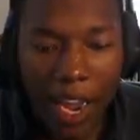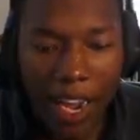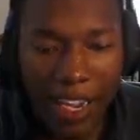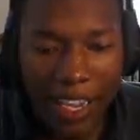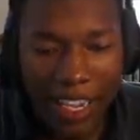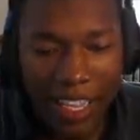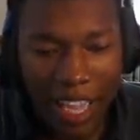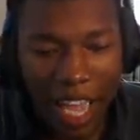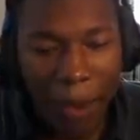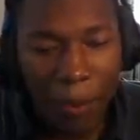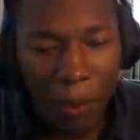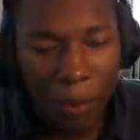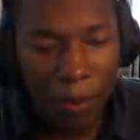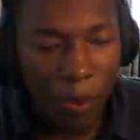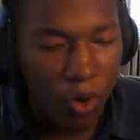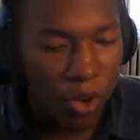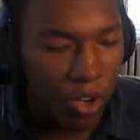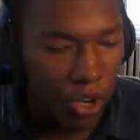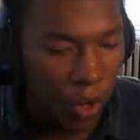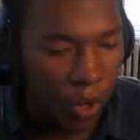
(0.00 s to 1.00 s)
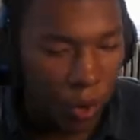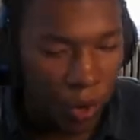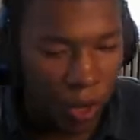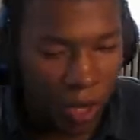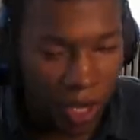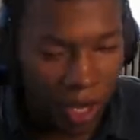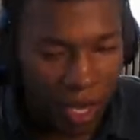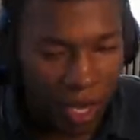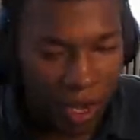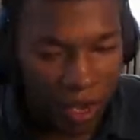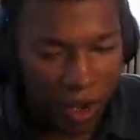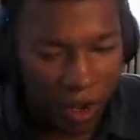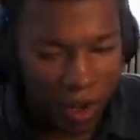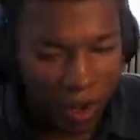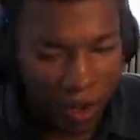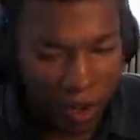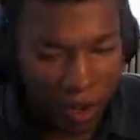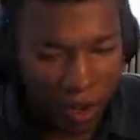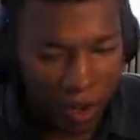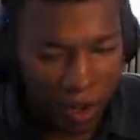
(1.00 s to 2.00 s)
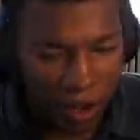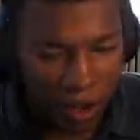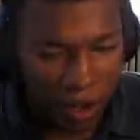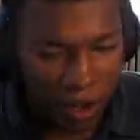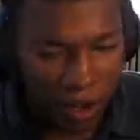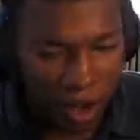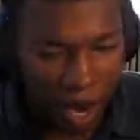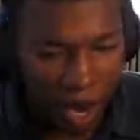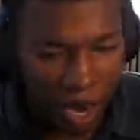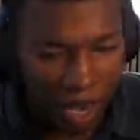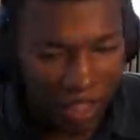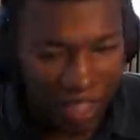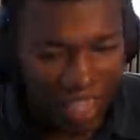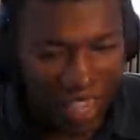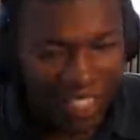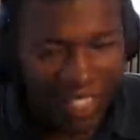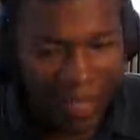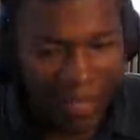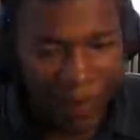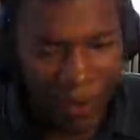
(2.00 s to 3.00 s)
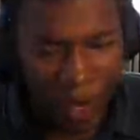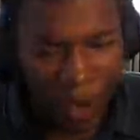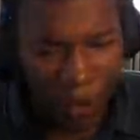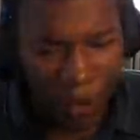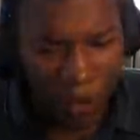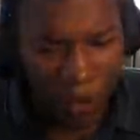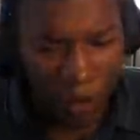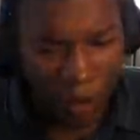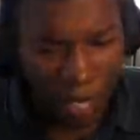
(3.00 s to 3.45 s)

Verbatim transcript: Hey, I can't lie, I'm reporting you. Alright, last clip, y'all.